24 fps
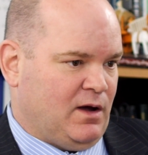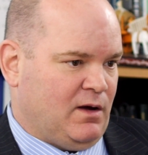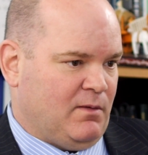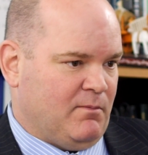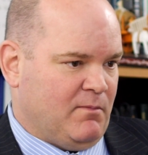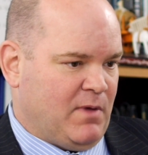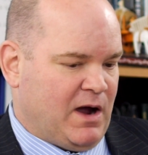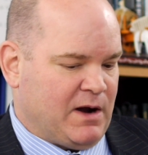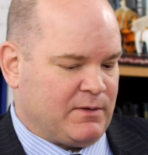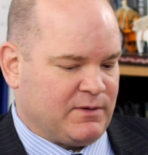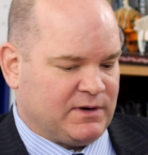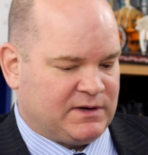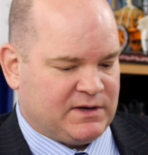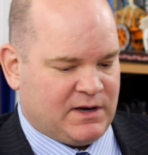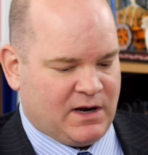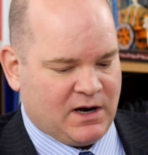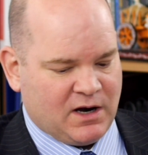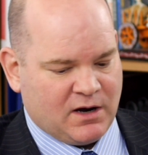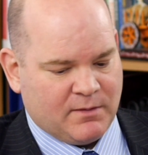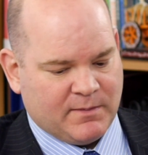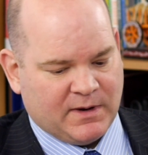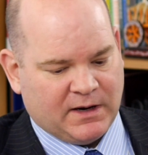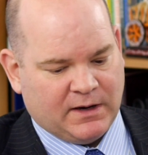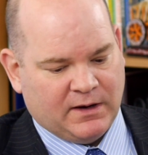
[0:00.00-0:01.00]
my
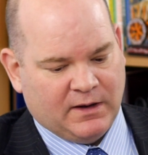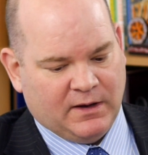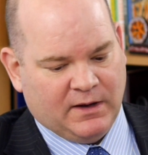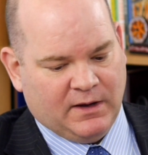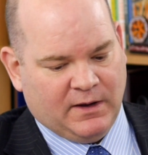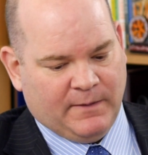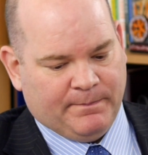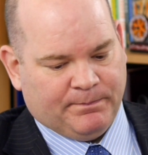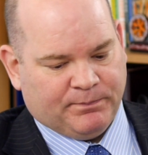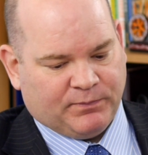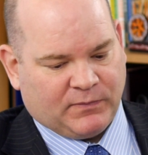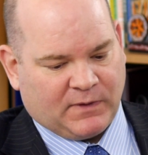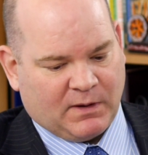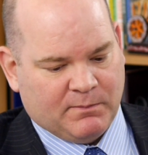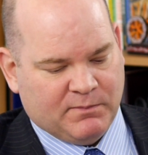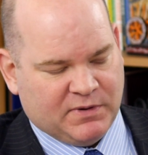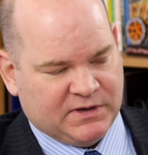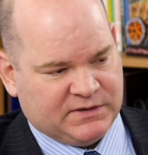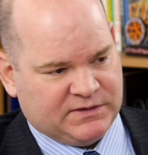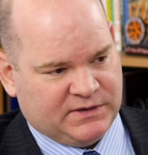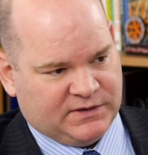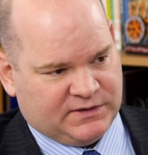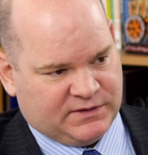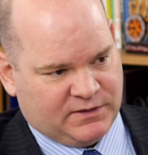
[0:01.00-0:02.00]
retirement.
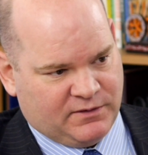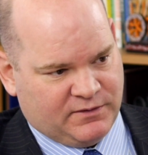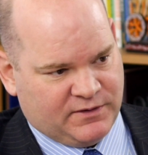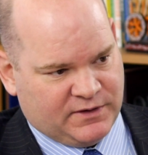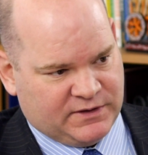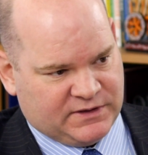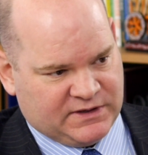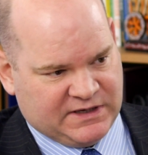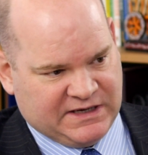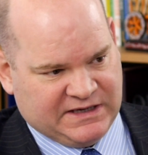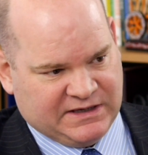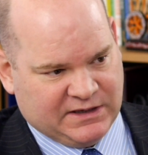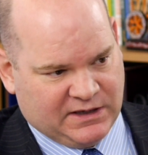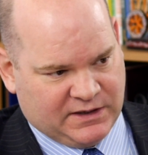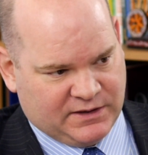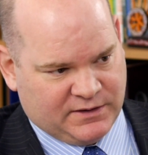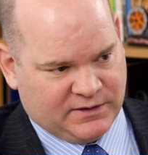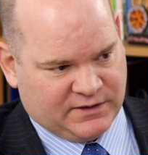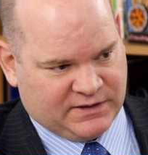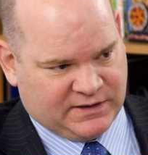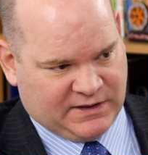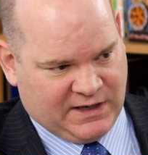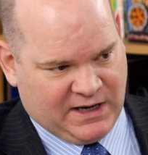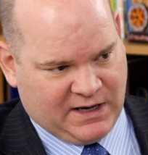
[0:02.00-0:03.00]
Business owners need to
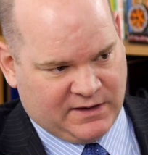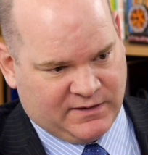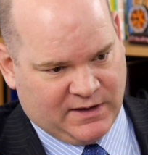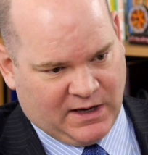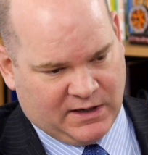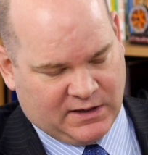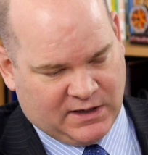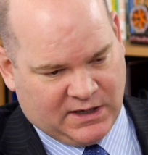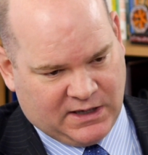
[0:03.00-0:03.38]
understand that.